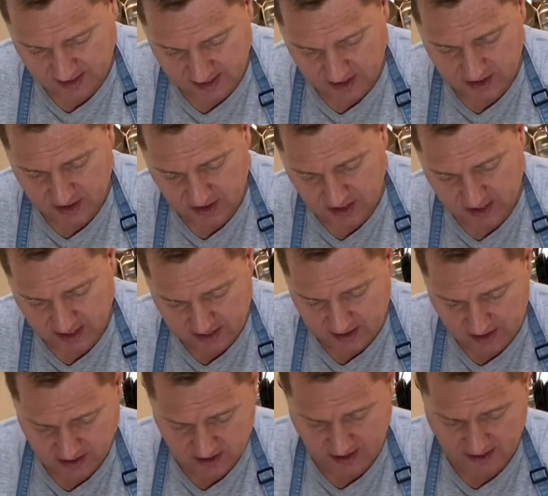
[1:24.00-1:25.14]
you see?
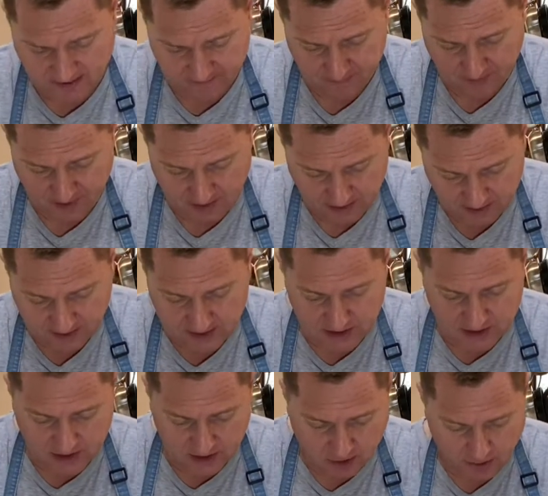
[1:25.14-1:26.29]
This is
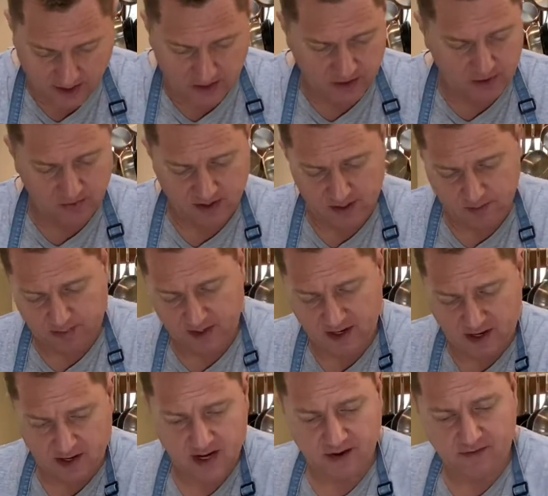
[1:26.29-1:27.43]
the quickest recipe
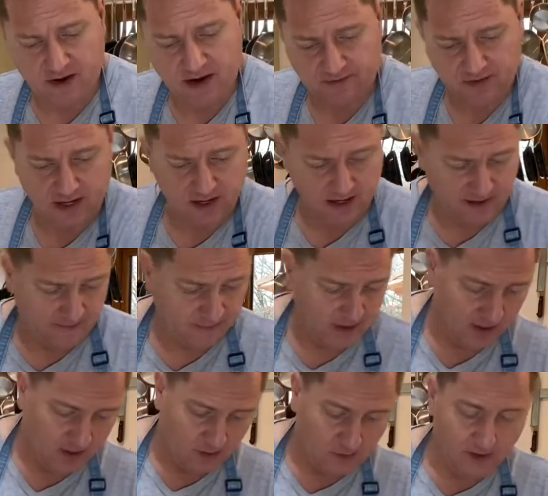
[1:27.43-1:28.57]
I'll ever have done.
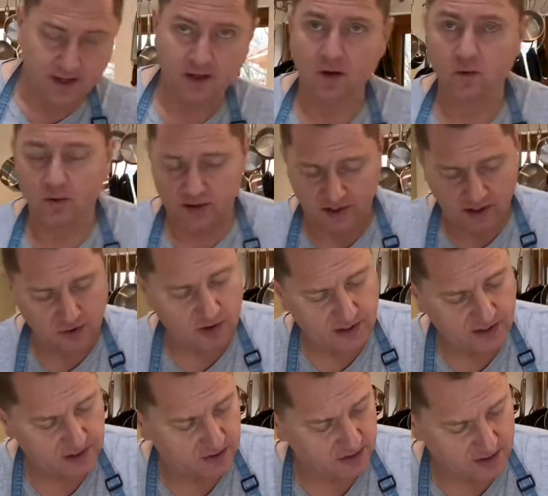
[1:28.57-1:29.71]
We don't want the
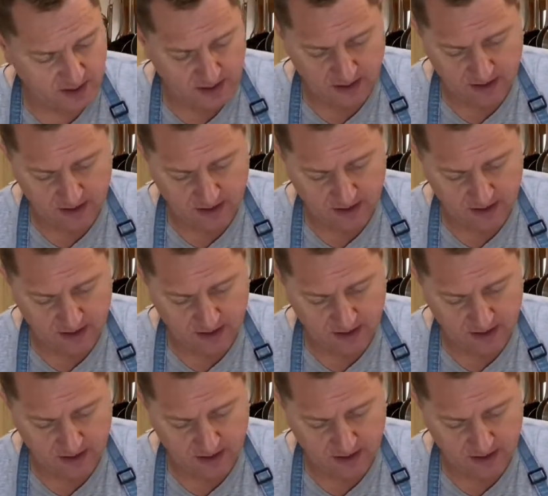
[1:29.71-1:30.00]
crust on the